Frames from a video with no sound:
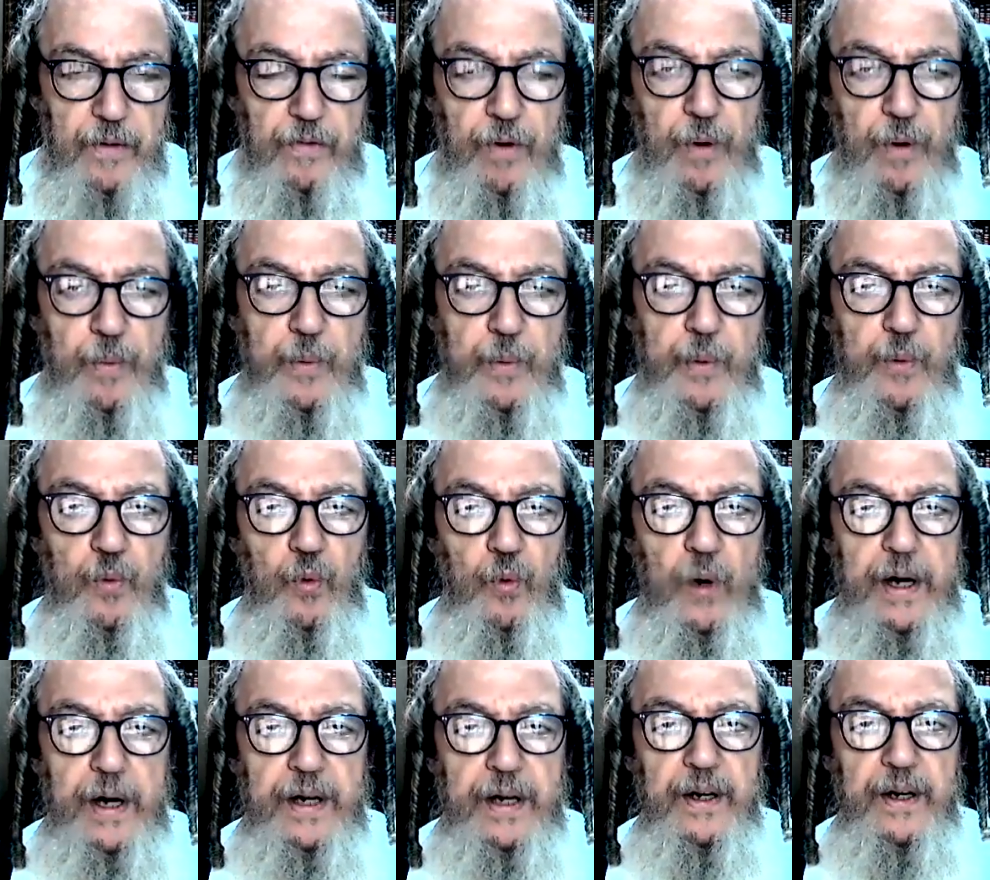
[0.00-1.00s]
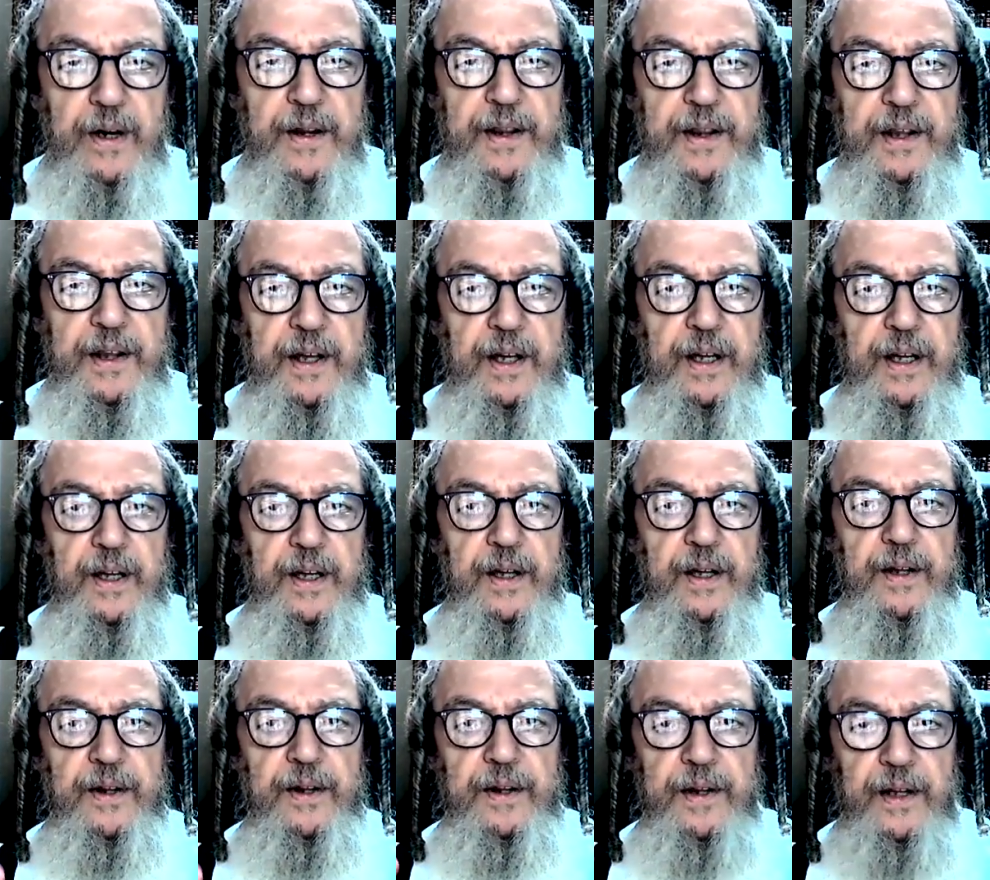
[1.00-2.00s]
when the
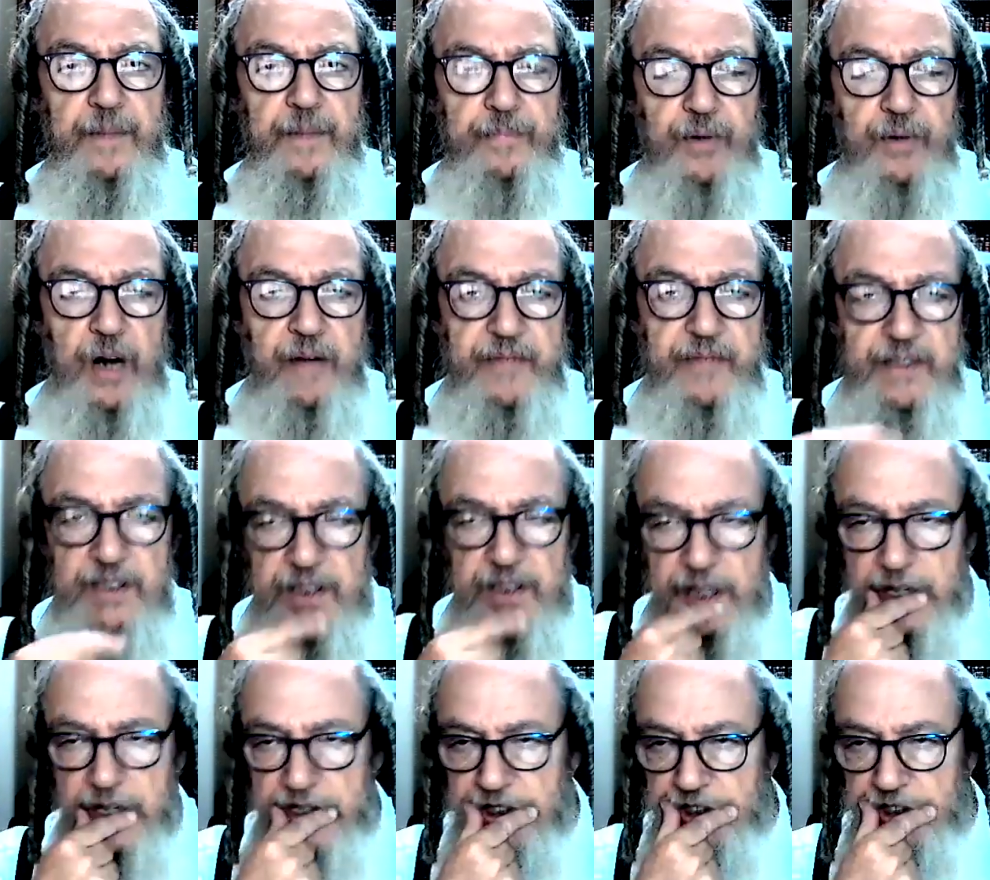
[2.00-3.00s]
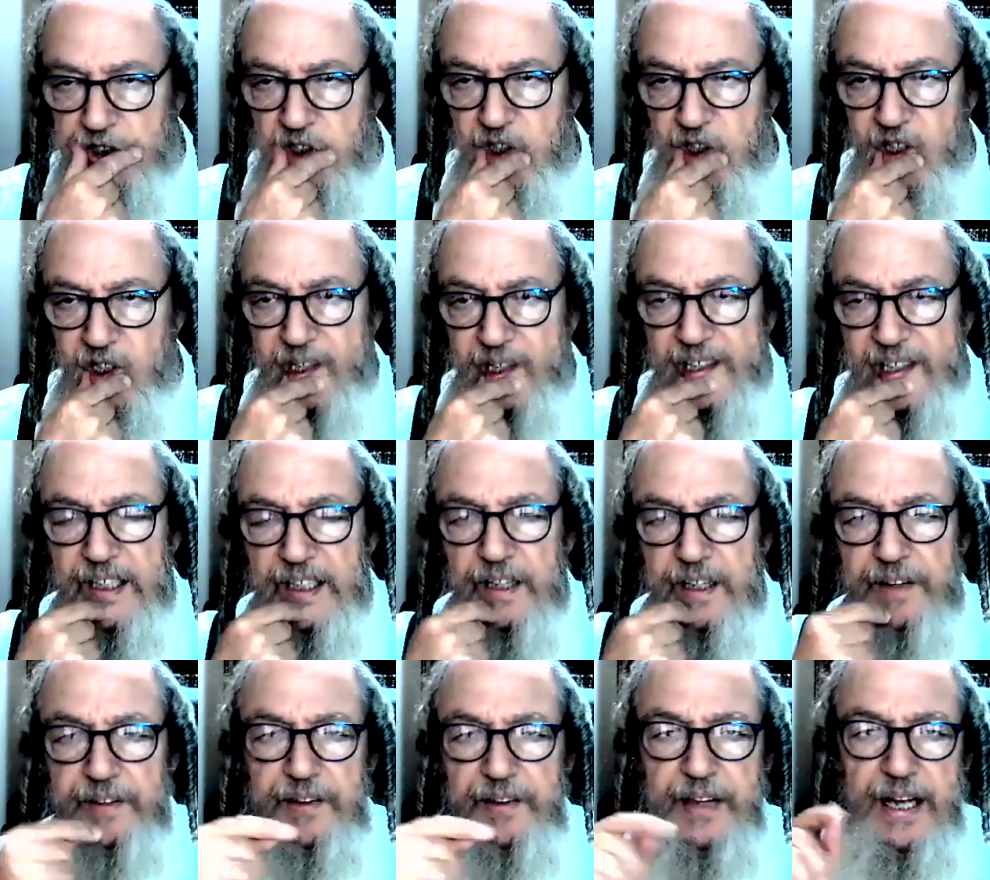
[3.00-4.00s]
the prophet says
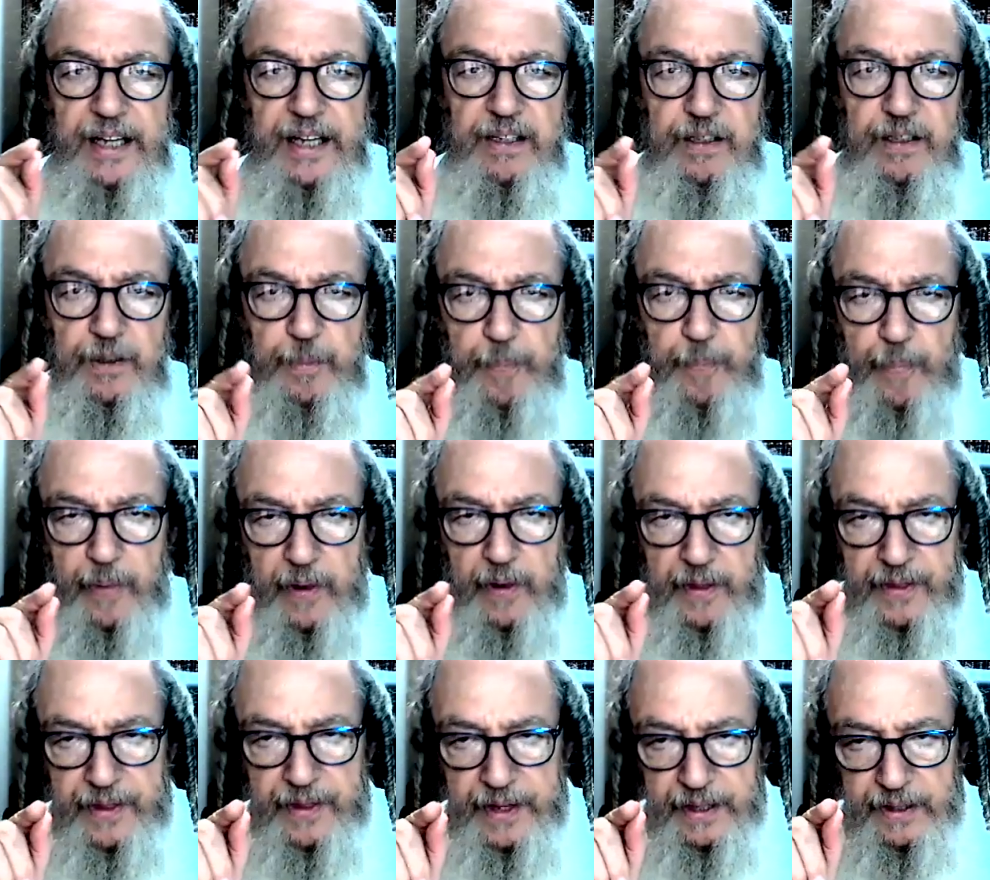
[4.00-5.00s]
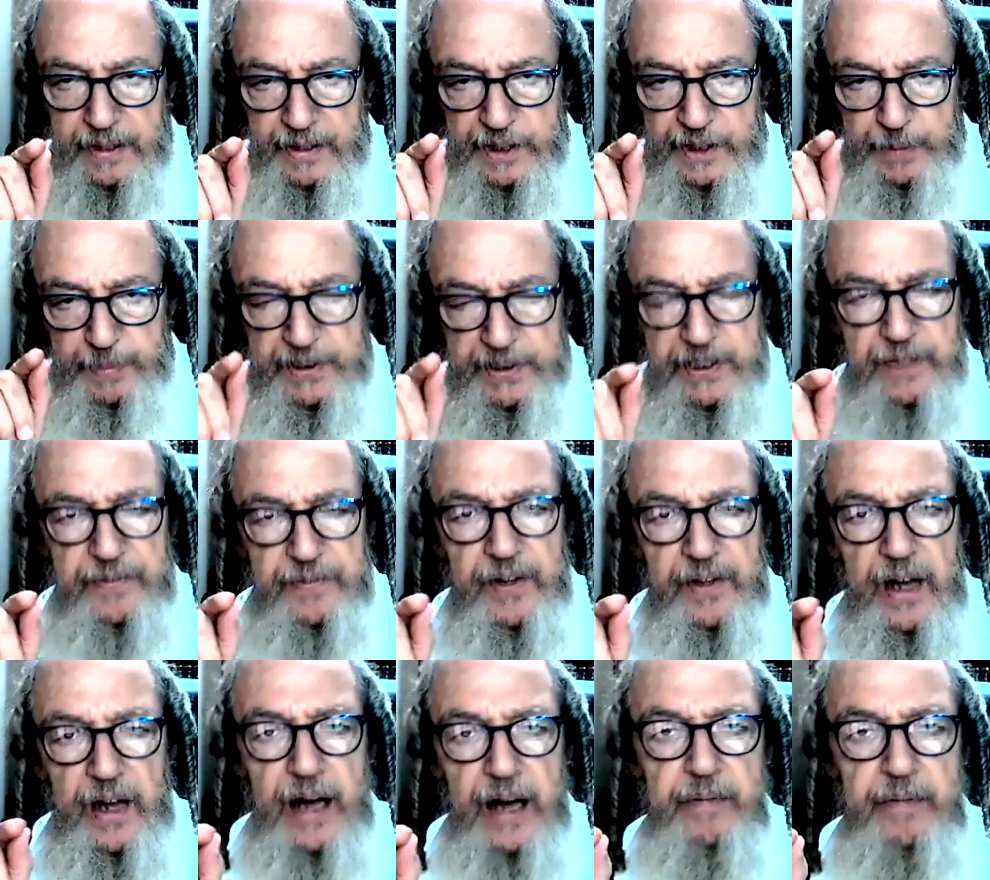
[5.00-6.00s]
that that
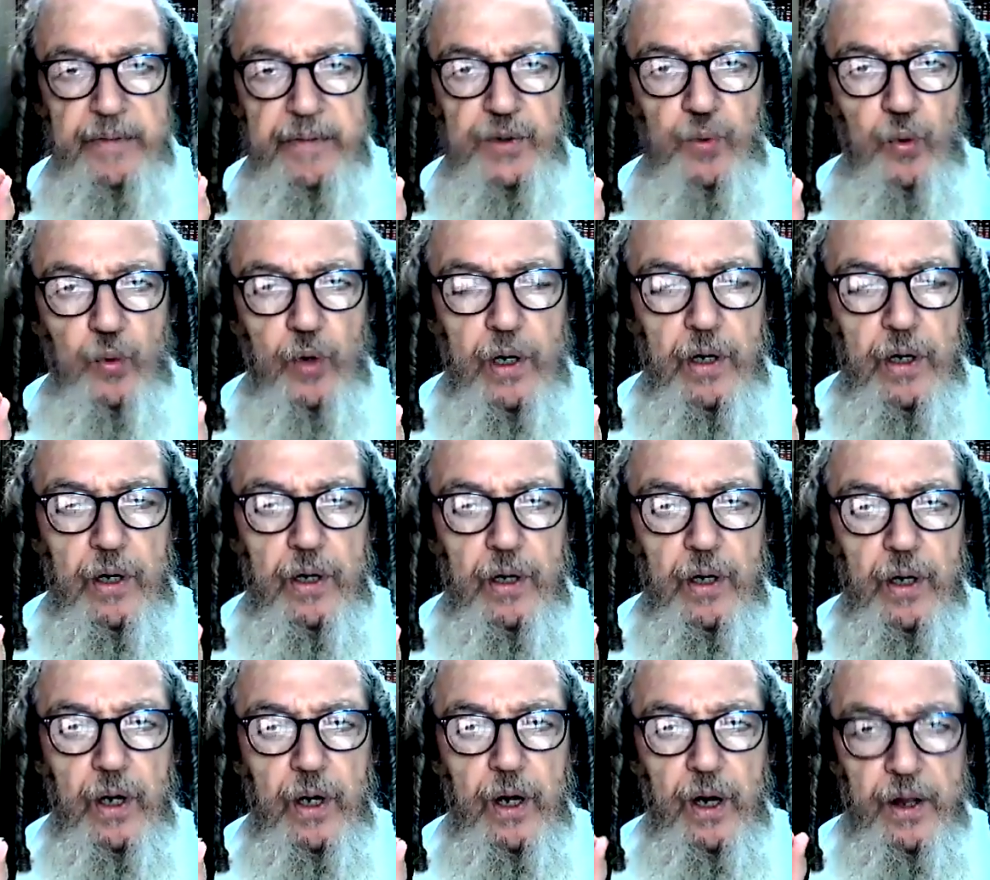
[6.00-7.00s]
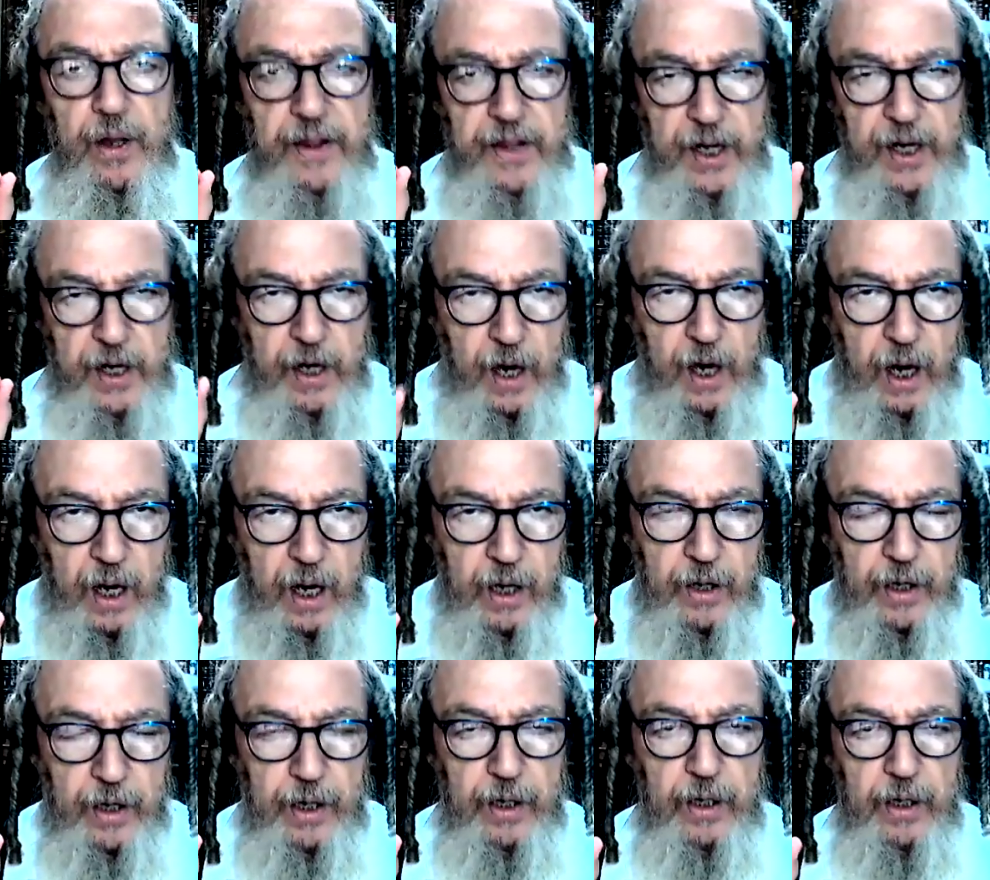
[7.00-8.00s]
specific items were the
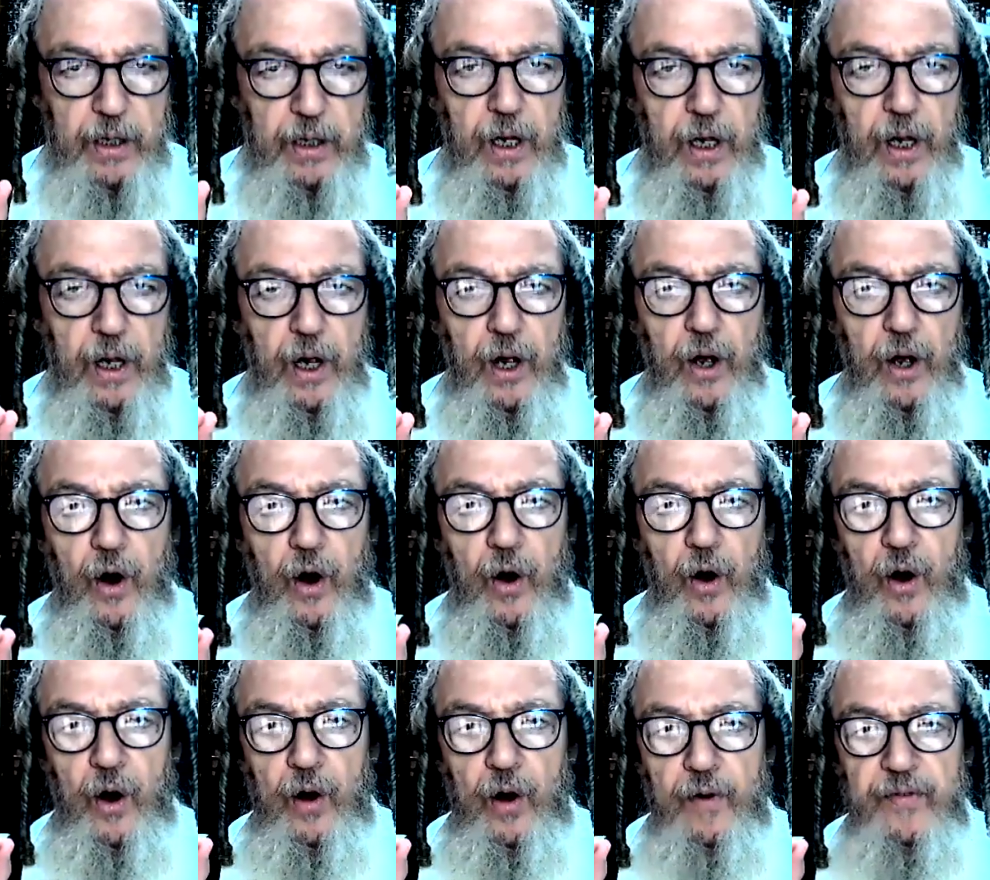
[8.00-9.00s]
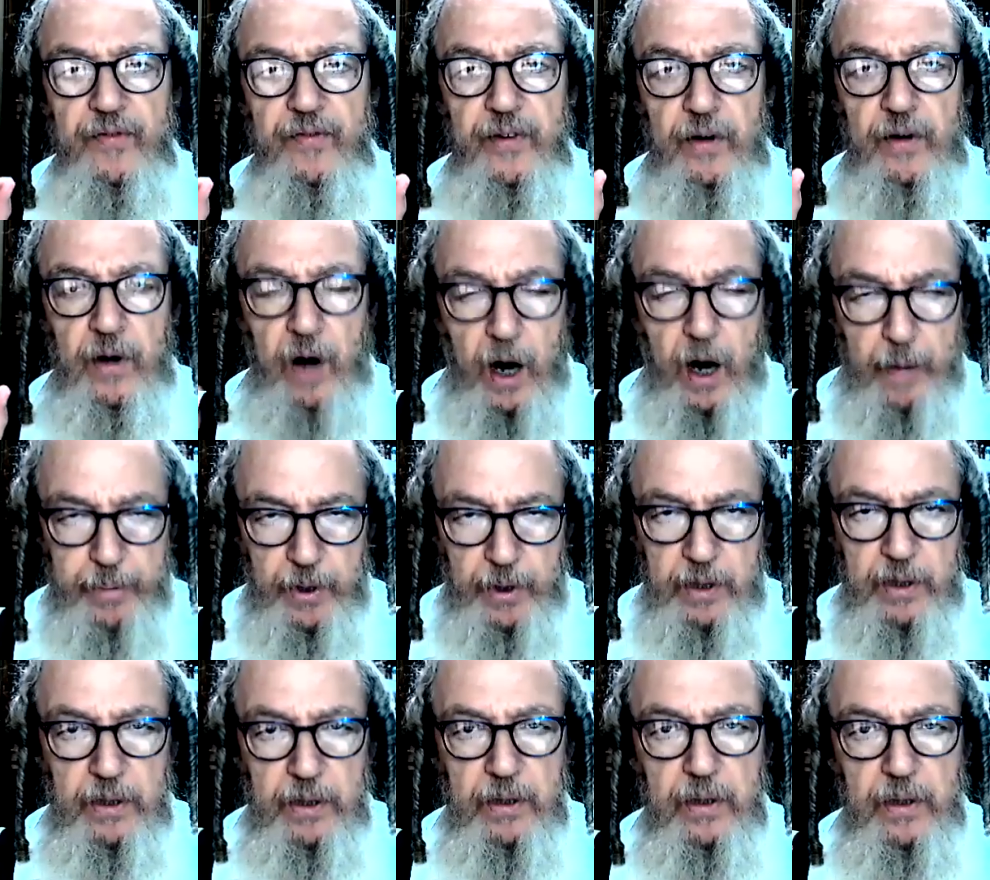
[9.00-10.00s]
color of
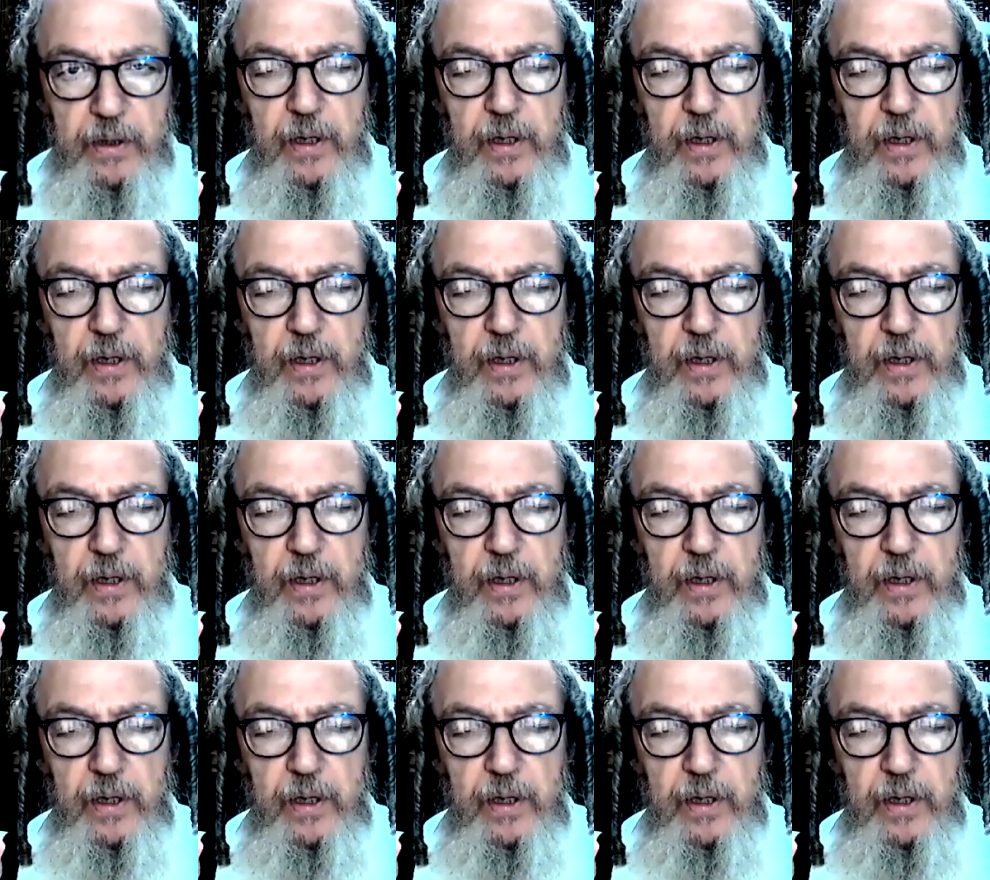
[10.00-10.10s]
copper.